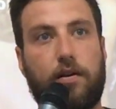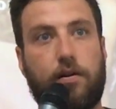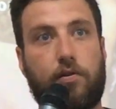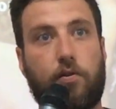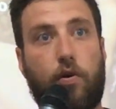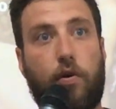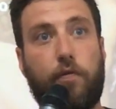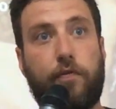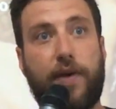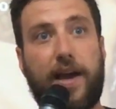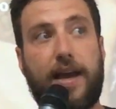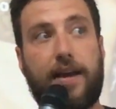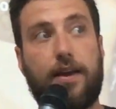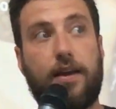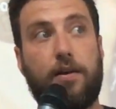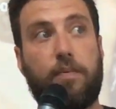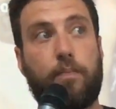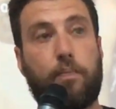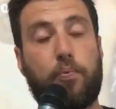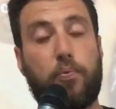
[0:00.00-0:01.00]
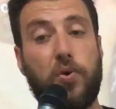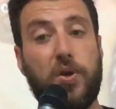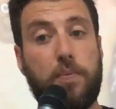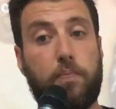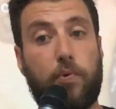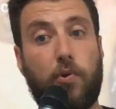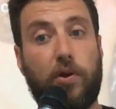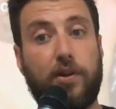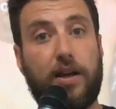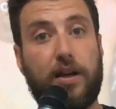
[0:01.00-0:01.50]
growth hacking
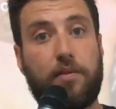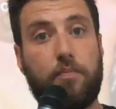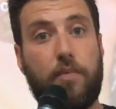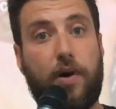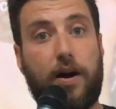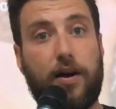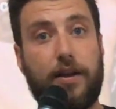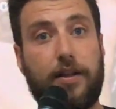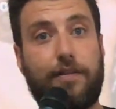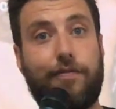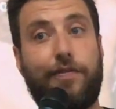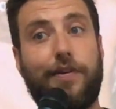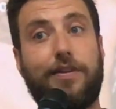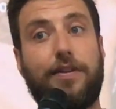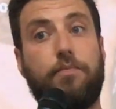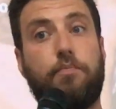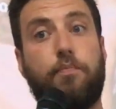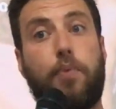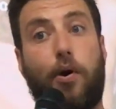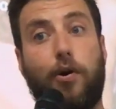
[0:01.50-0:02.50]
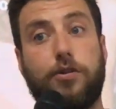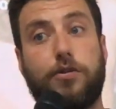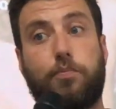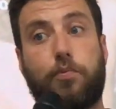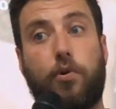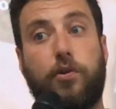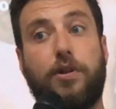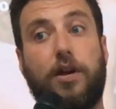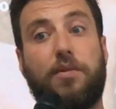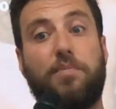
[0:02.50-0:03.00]
pre-product market fit and
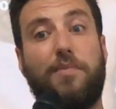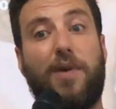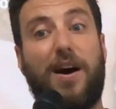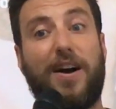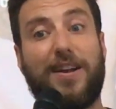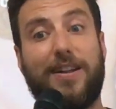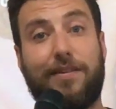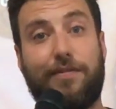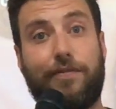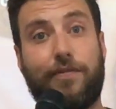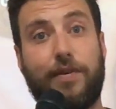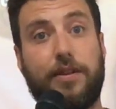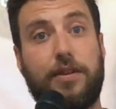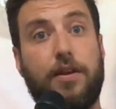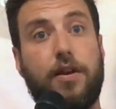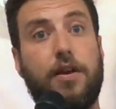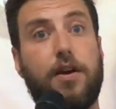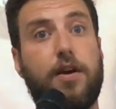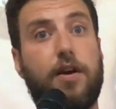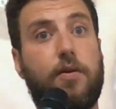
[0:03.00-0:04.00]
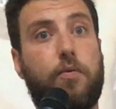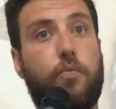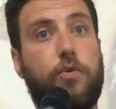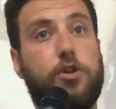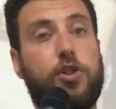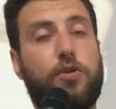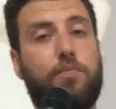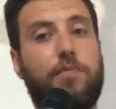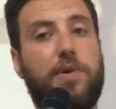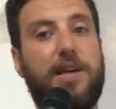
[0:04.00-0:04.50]
post-product market fit,
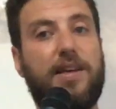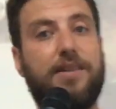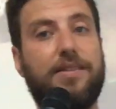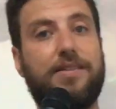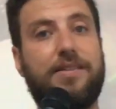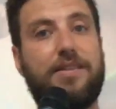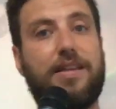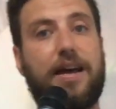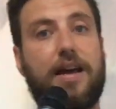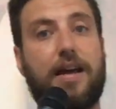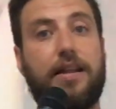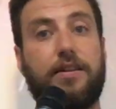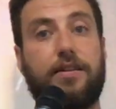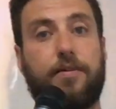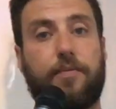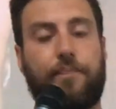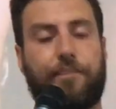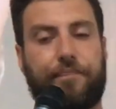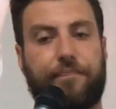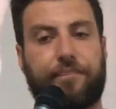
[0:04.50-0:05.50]
which means that